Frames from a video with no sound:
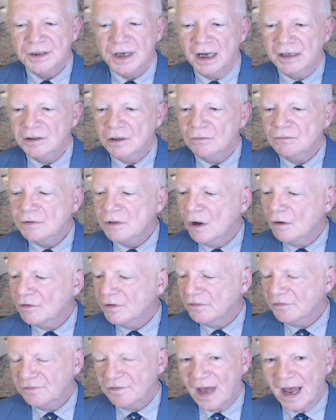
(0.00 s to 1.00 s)
I don't know
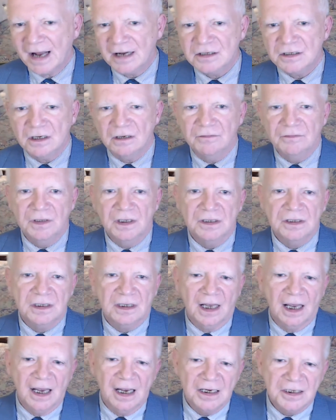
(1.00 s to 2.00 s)
the facts of this
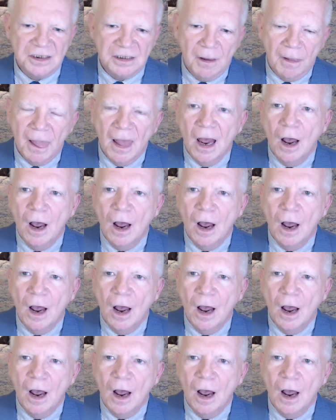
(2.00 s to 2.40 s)
case.